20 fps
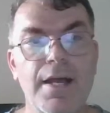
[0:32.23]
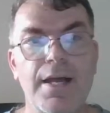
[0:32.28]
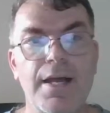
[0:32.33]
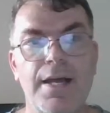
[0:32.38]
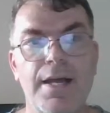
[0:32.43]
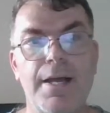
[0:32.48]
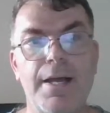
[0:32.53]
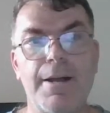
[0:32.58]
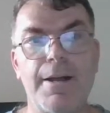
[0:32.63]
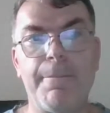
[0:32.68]

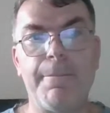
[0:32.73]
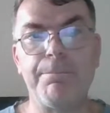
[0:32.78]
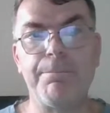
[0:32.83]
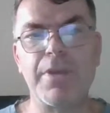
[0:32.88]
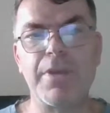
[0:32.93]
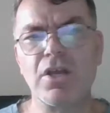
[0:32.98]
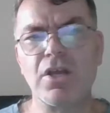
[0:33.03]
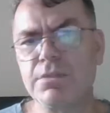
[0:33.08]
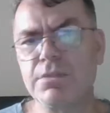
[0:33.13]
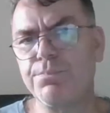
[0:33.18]
Um,
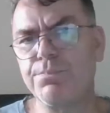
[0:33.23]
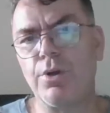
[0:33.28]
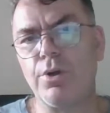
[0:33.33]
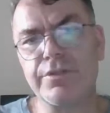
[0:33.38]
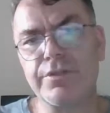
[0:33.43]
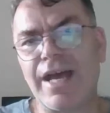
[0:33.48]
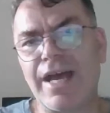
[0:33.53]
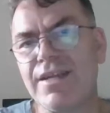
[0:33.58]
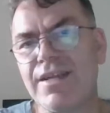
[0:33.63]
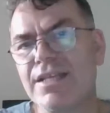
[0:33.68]
because Perl
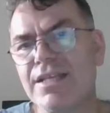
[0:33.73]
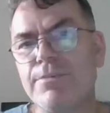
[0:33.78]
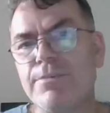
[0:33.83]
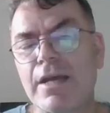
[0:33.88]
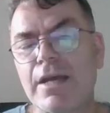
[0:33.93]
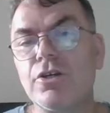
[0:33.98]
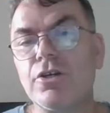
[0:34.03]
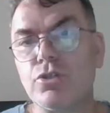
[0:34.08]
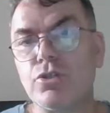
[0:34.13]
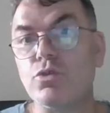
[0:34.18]
tidy is
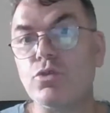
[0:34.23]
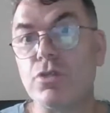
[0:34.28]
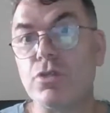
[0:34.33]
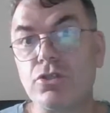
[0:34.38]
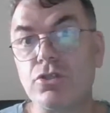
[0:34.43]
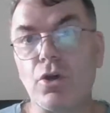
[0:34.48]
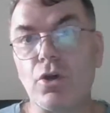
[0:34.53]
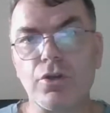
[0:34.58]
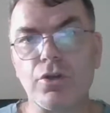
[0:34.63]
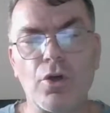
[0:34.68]
better to use it
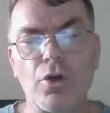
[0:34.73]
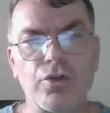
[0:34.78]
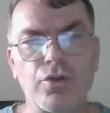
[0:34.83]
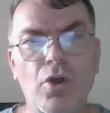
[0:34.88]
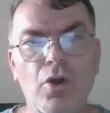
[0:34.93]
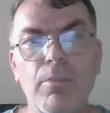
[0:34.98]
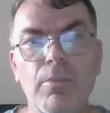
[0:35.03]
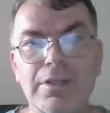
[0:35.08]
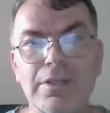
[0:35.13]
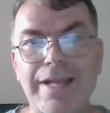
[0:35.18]
on, on the
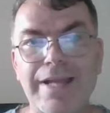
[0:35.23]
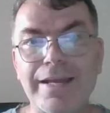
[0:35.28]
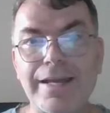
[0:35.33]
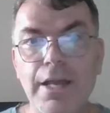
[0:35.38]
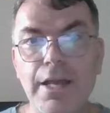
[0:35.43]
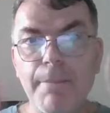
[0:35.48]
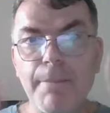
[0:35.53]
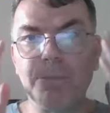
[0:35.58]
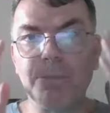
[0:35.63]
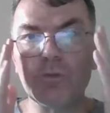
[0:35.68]
command line,
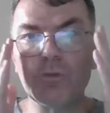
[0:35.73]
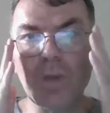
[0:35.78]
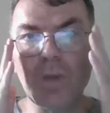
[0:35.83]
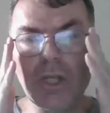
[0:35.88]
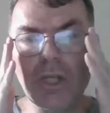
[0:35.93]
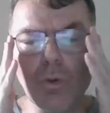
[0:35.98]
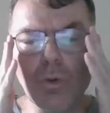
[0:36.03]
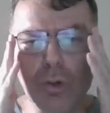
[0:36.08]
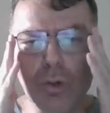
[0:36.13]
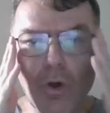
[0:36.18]
but when
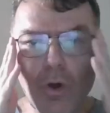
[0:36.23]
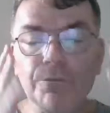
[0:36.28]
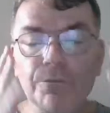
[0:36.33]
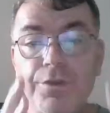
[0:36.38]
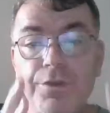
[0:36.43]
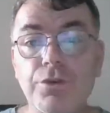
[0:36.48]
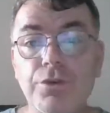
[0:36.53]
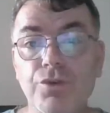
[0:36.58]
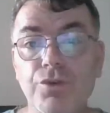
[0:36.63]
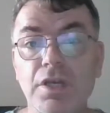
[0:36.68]
you're
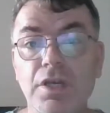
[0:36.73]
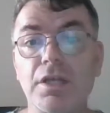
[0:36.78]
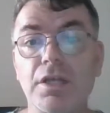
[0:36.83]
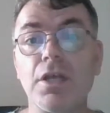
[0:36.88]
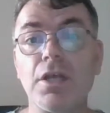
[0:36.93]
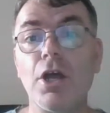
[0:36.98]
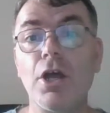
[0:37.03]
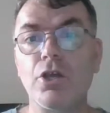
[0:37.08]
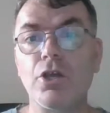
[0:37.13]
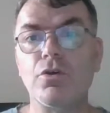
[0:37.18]
configuring it,
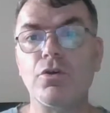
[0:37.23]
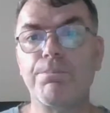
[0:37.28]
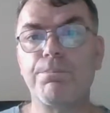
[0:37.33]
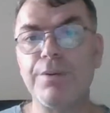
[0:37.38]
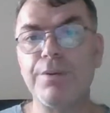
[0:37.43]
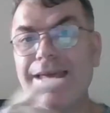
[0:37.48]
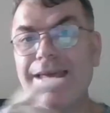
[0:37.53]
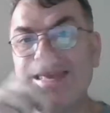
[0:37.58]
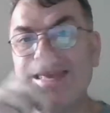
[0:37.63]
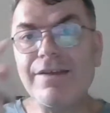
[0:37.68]
you're
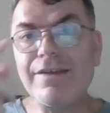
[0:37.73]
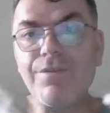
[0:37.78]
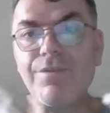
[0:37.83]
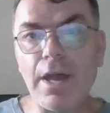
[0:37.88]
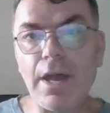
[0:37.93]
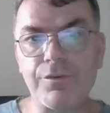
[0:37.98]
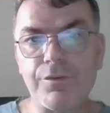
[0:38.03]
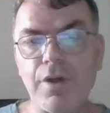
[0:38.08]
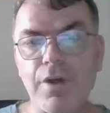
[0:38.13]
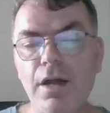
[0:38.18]
playing
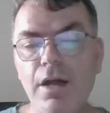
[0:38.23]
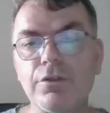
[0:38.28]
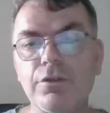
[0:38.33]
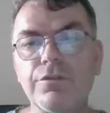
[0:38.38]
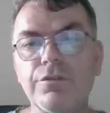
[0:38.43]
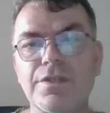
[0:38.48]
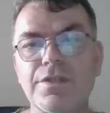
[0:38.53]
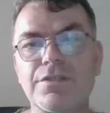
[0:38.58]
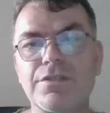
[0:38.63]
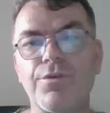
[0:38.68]
around
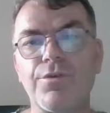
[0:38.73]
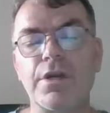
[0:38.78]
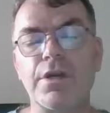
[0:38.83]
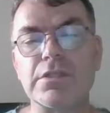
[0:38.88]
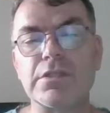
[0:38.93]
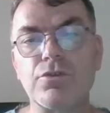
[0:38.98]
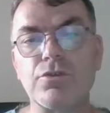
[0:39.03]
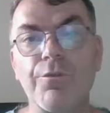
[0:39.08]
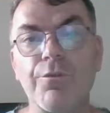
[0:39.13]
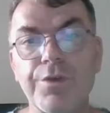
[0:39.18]
with
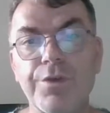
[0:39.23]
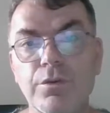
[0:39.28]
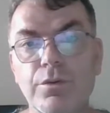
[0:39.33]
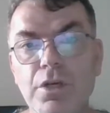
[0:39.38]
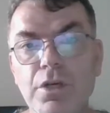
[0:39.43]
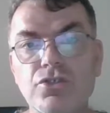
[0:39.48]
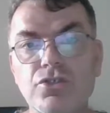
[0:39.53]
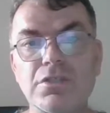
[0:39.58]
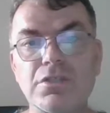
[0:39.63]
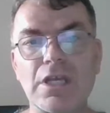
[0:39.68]
various
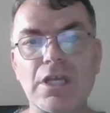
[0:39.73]
configurations.